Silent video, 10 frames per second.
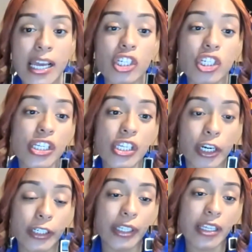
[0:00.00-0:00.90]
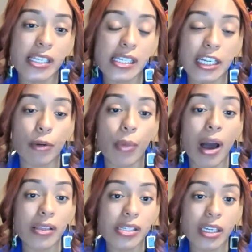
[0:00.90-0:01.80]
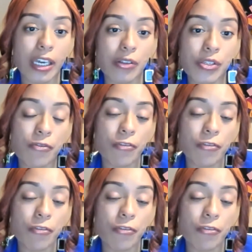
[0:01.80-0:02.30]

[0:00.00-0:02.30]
She is currently the Senior Policy Counsel